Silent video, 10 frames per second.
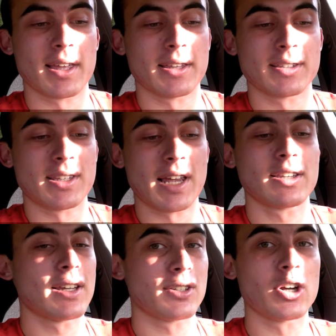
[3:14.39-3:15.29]

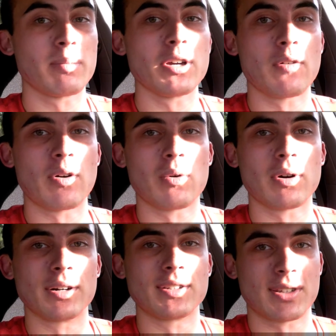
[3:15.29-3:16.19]
Santa's going to be
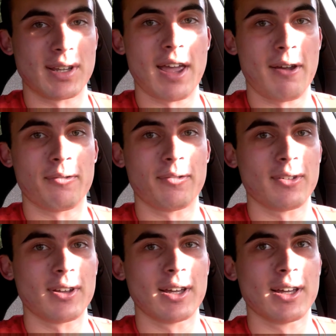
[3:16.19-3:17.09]
overworked if
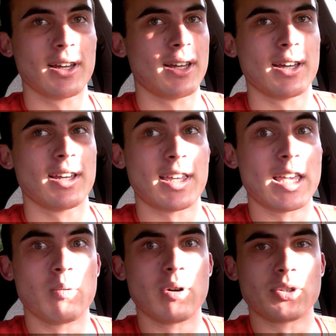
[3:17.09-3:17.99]

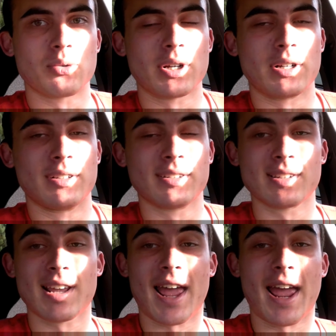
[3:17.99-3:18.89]
he was real.
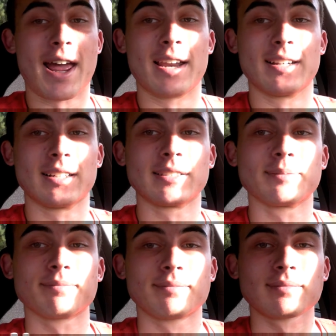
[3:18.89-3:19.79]
And
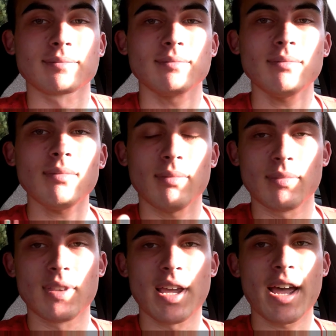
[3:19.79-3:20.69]

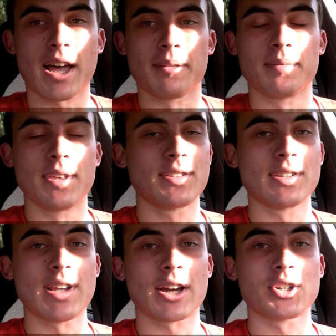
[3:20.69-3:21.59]
yeah, this
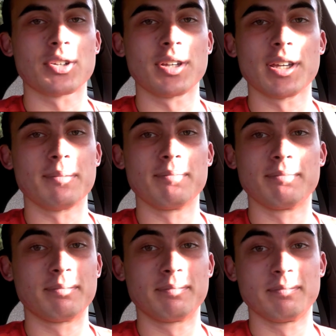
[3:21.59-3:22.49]
is actually
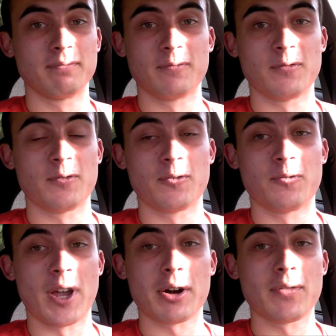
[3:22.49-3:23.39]

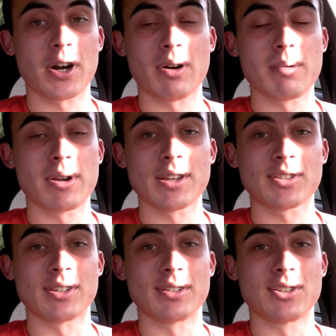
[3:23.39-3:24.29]
very, very
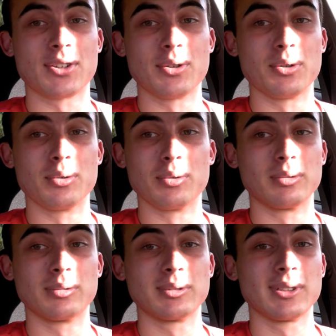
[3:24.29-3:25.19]
reminiscent to
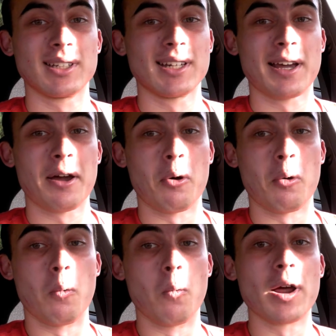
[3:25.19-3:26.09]

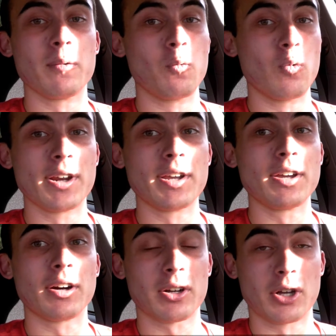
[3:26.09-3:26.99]
what we
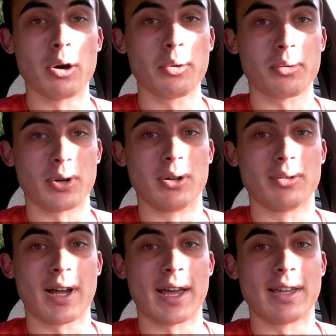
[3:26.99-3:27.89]
go
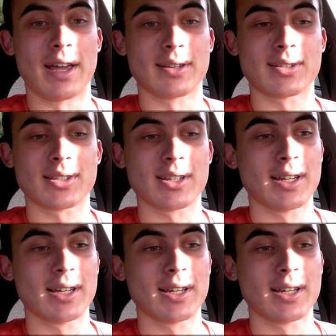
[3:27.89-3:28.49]
through, I guess.